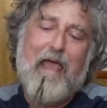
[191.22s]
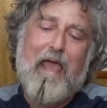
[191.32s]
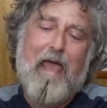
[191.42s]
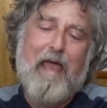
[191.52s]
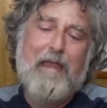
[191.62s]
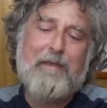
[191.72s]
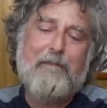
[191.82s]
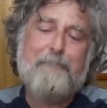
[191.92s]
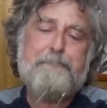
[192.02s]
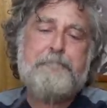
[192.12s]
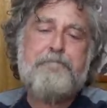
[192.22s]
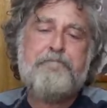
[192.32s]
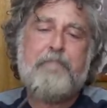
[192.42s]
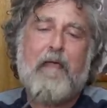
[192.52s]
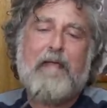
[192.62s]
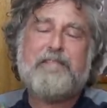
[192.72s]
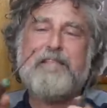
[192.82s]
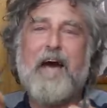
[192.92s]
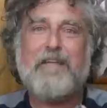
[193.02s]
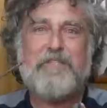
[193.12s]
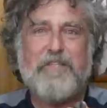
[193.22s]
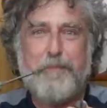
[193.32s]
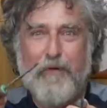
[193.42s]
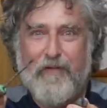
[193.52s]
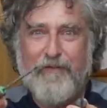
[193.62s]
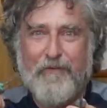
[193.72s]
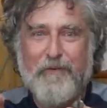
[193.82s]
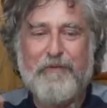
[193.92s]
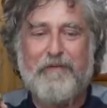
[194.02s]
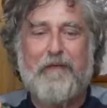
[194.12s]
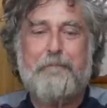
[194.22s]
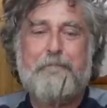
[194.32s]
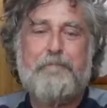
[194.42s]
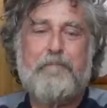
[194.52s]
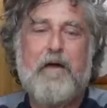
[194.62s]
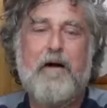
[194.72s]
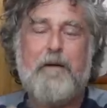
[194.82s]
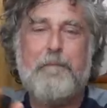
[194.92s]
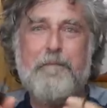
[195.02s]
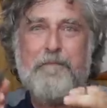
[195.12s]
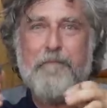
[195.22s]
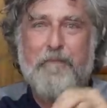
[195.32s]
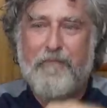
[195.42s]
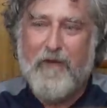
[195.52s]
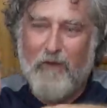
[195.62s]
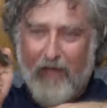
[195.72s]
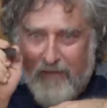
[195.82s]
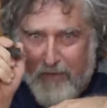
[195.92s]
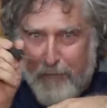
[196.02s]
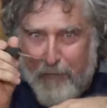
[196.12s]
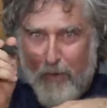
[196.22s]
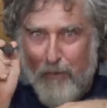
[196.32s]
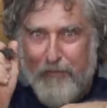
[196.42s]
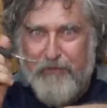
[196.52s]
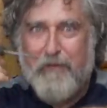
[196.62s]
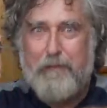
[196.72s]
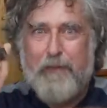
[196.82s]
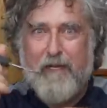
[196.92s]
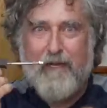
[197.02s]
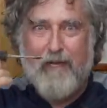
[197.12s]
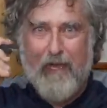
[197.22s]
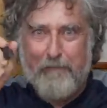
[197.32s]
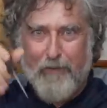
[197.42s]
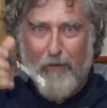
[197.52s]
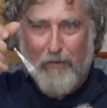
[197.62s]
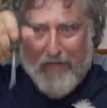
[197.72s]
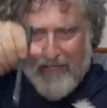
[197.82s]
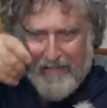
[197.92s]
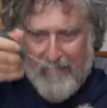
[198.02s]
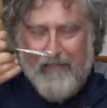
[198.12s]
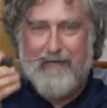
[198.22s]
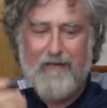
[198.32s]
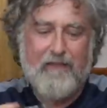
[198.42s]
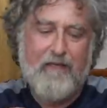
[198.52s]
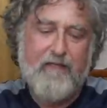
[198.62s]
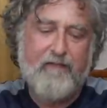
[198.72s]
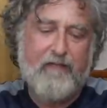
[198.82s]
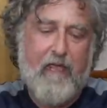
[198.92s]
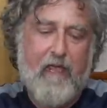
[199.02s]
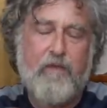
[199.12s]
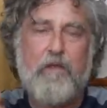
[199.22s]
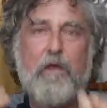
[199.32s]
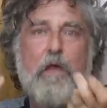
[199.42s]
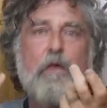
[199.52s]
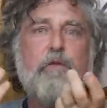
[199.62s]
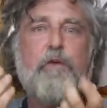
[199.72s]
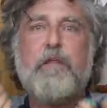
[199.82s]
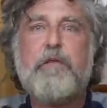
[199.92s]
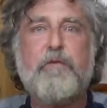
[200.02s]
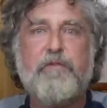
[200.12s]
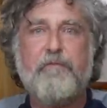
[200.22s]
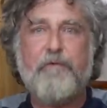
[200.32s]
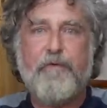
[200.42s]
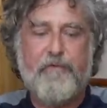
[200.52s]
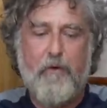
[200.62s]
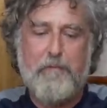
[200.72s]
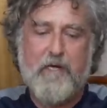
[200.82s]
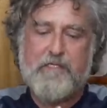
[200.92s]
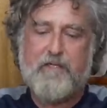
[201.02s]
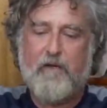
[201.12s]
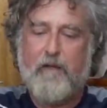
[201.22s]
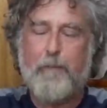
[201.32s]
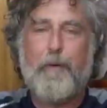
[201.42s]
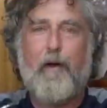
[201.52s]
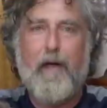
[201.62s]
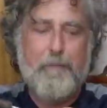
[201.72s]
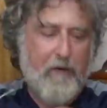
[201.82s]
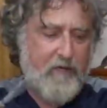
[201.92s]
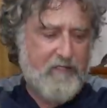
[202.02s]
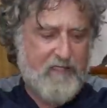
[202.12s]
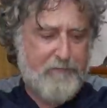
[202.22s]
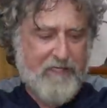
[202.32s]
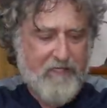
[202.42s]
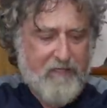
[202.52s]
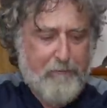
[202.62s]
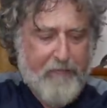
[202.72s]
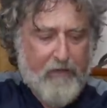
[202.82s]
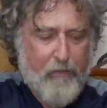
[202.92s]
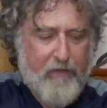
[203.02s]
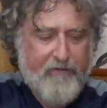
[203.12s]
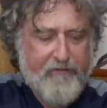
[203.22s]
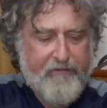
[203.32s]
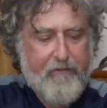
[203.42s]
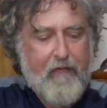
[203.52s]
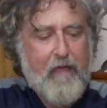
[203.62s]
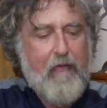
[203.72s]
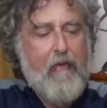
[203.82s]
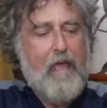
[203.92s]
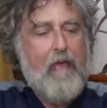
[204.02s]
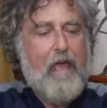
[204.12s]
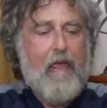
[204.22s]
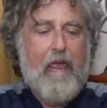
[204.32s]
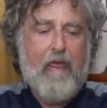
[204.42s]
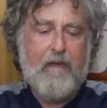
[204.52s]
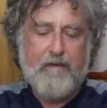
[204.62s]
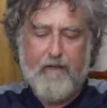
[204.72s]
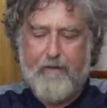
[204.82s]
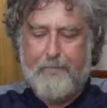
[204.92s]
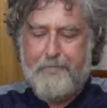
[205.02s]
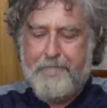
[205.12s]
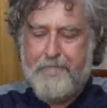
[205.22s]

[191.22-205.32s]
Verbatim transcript: And it's not just putting screws in um, they're like little probes. You can pick and poke and get into things, and you're going to use them for so much. They're little pry bars, especially the bigger ones. And um,